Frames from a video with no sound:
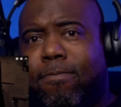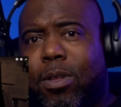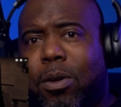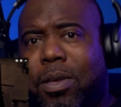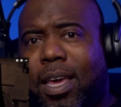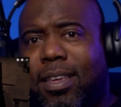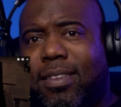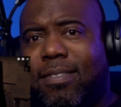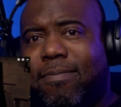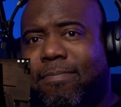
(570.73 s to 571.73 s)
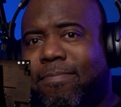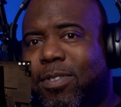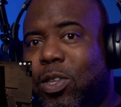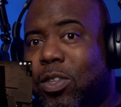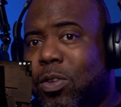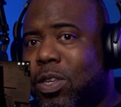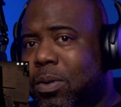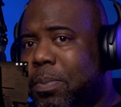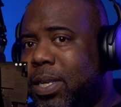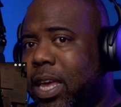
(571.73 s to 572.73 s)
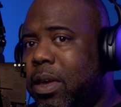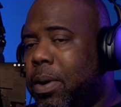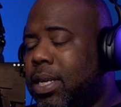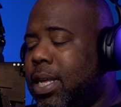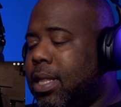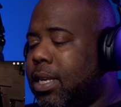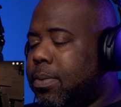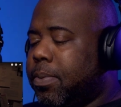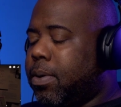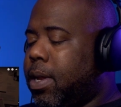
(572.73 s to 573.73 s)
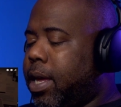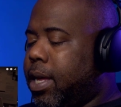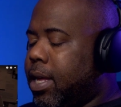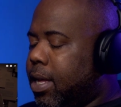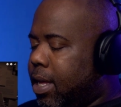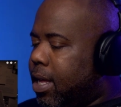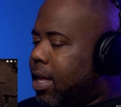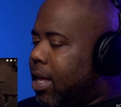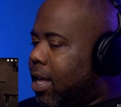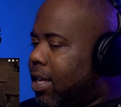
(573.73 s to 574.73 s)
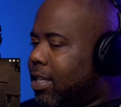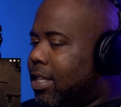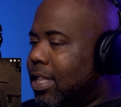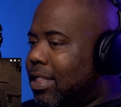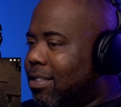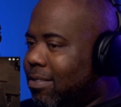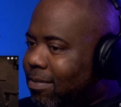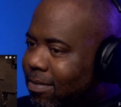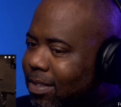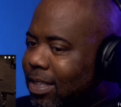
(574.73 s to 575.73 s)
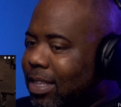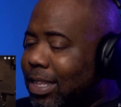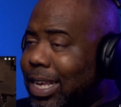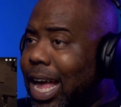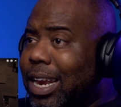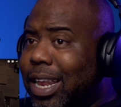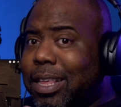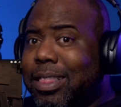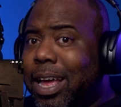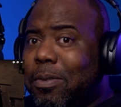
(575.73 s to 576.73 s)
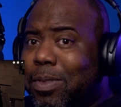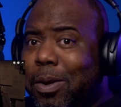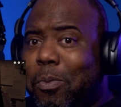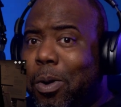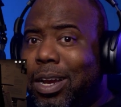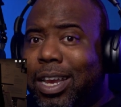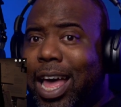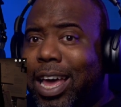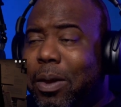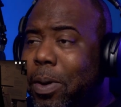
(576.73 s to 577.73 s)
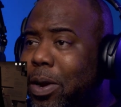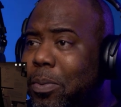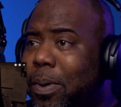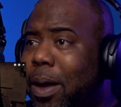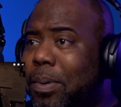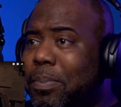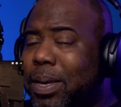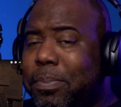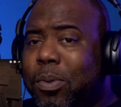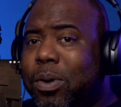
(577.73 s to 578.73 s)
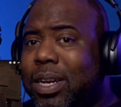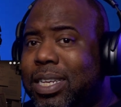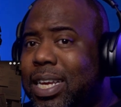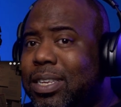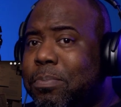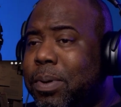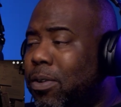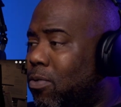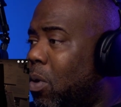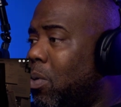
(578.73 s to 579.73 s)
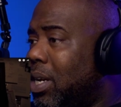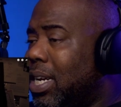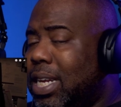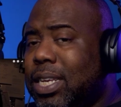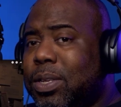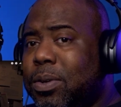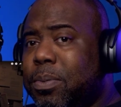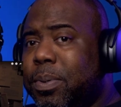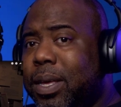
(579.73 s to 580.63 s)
Okay, do you see what I'm saying when I said this, bro? Like, it's kind of like that one line about Obama being born in a test, being grown in a test tube.